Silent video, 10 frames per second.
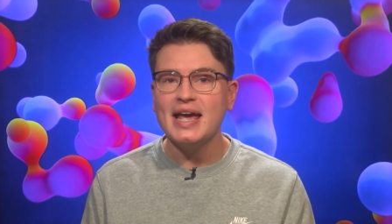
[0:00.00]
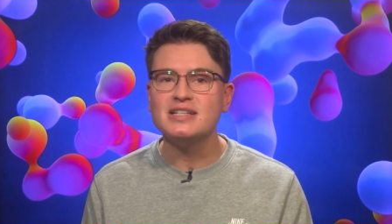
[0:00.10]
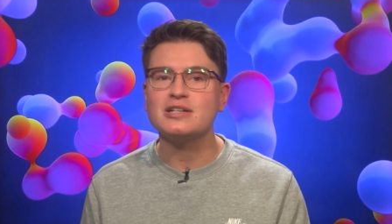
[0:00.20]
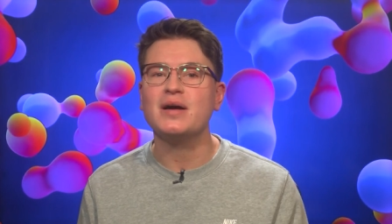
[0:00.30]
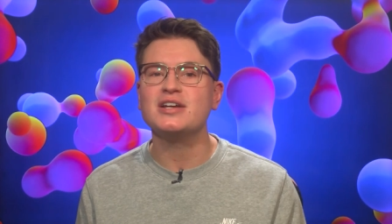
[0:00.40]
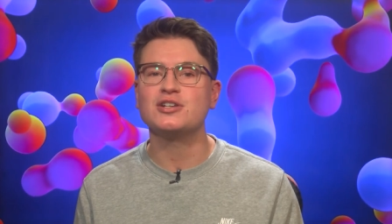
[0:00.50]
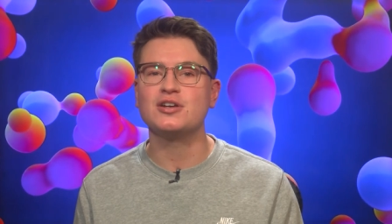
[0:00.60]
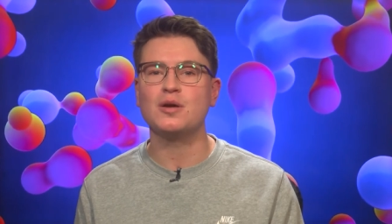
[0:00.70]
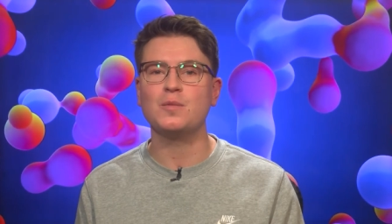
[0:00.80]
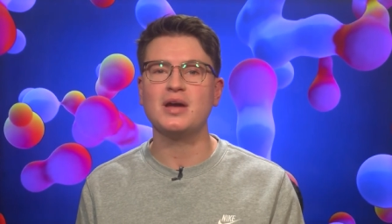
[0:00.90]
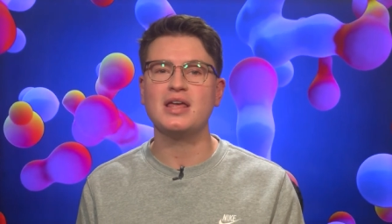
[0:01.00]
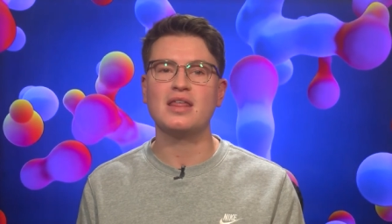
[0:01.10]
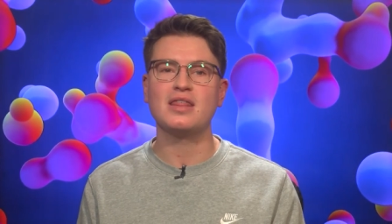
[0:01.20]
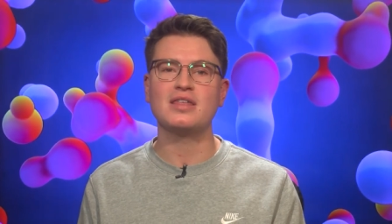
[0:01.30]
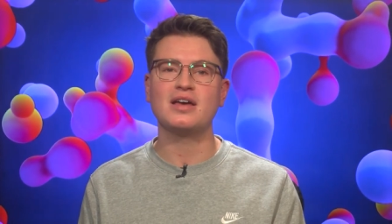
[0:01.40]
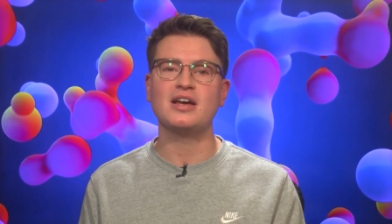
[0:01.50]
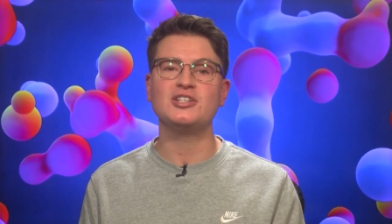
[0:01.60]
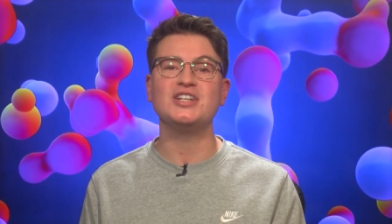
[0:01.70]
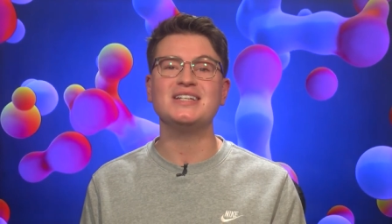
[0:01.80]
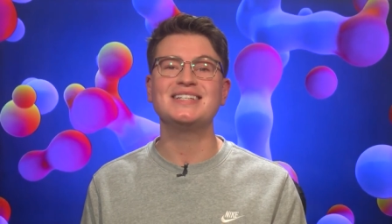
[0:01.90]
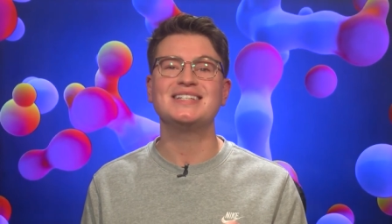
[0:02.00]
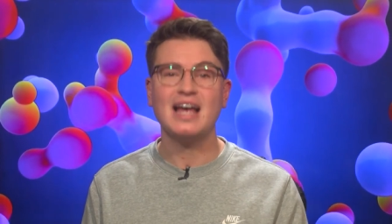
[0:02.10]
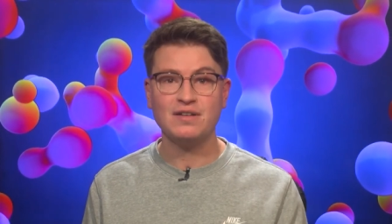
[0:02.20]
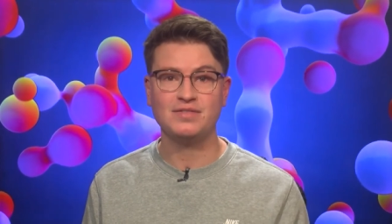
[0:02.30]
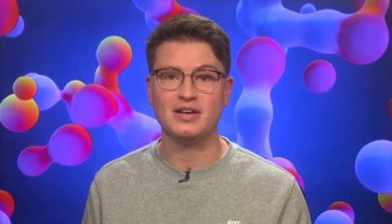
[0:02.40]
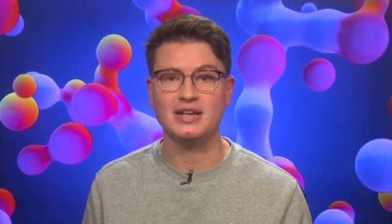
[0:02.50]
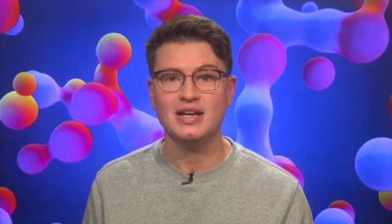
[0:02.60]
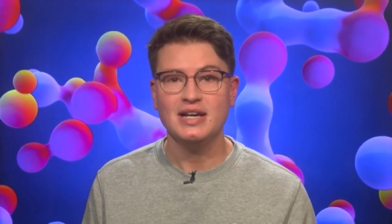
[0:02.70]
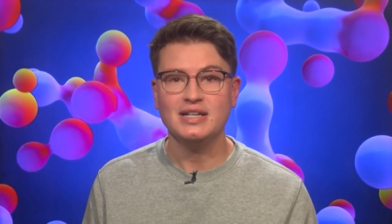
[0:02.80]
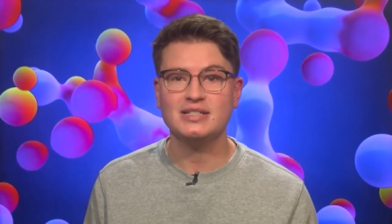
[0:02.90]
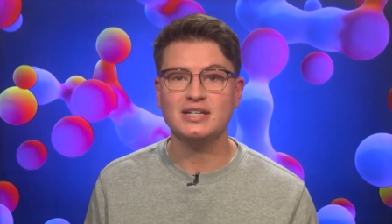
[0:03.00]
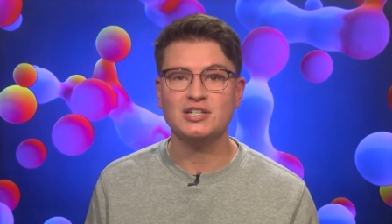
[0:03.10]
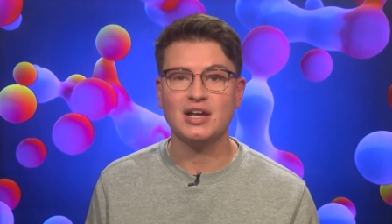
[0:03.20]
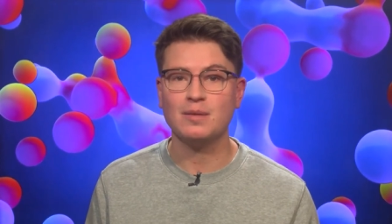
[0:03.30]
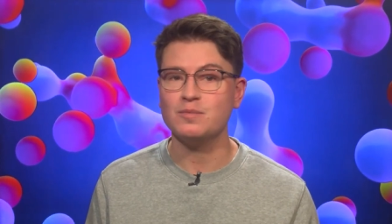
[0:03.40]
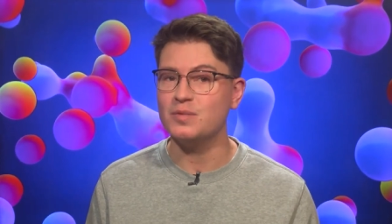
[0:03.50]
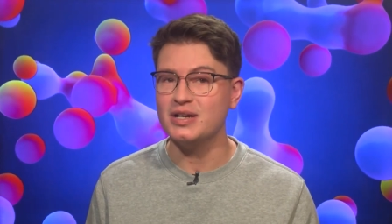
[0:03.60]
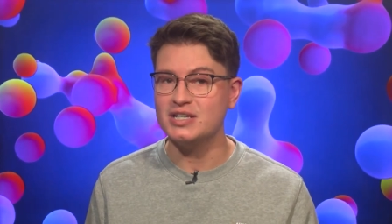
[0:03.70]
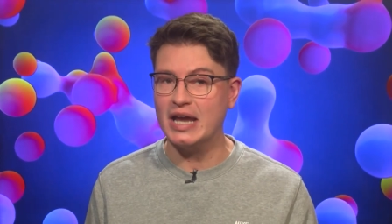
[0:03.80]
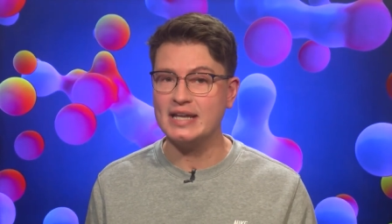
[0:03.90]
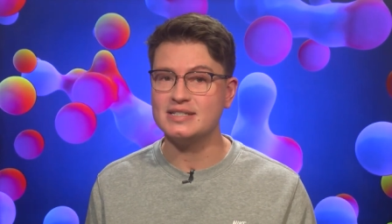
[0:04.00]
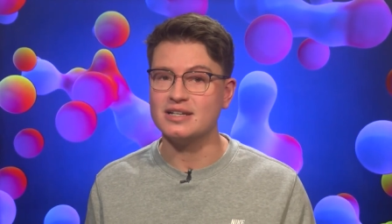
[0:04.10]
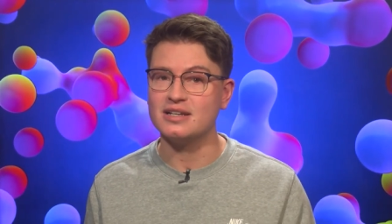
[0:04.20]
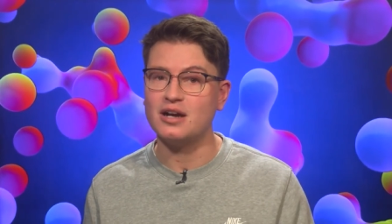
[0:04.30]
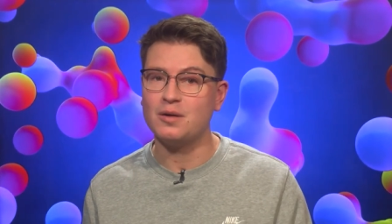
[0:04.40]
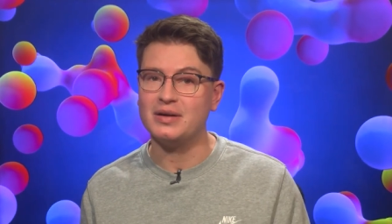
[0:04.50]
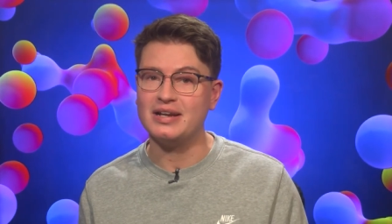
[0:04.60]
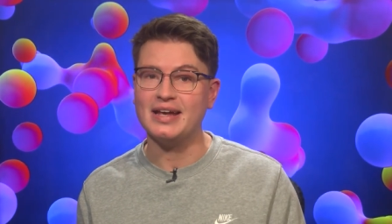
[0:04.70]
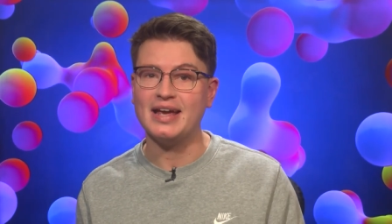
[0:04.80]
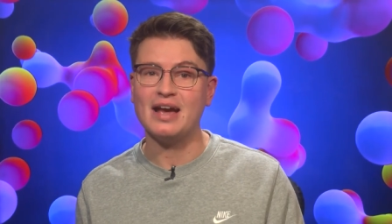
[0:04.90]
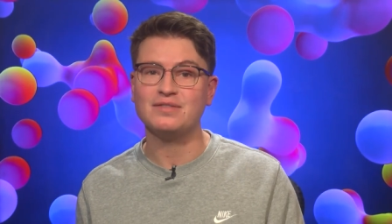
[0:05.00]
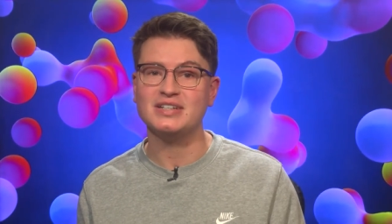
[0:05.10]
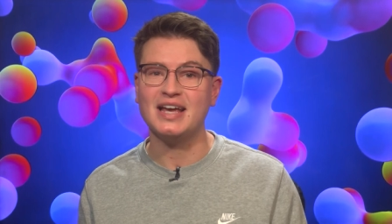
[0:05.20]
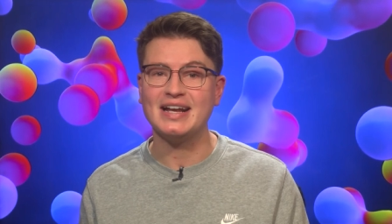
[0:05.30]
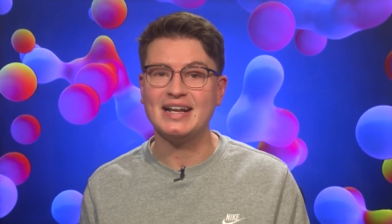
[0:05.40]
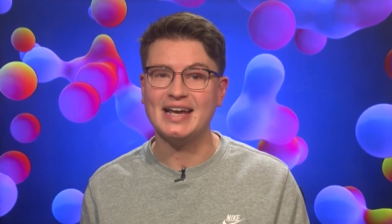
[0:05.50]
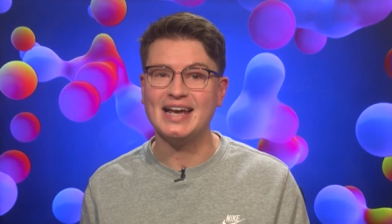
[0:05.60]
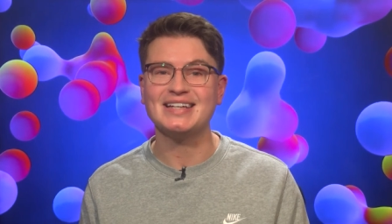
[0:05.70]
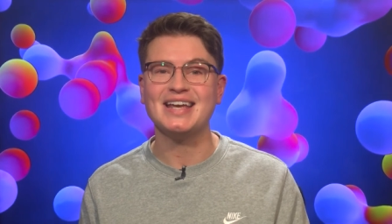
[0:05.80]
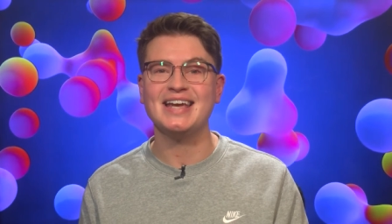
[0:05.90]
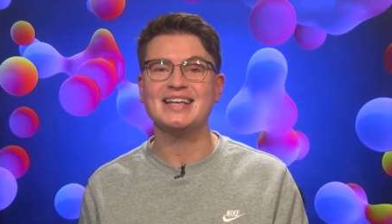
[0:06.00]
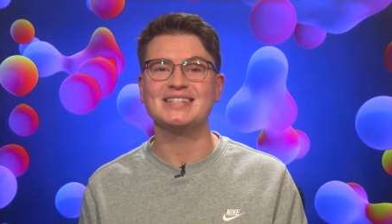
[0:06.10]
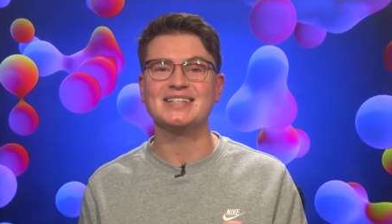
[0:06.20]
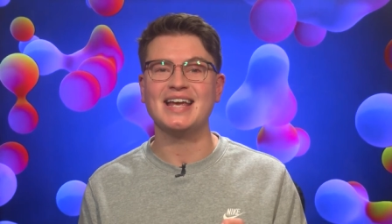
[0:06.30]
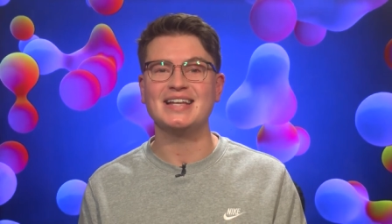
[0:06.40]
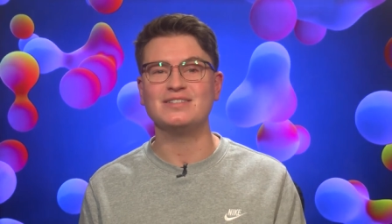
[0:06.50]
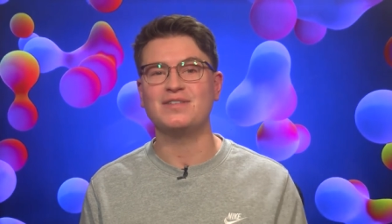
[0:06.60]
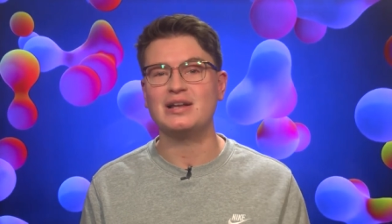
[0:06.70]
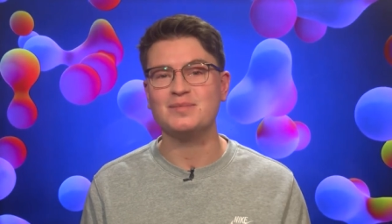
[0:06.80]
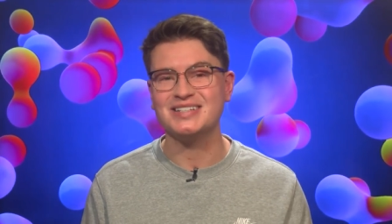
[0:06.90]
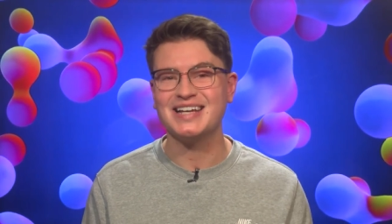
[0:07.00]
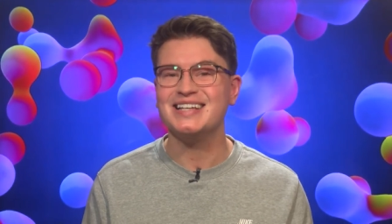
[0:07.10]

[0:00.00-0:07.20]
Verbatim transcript: integration with the G7 CGM, which isn't currently FDA cleared, is in development.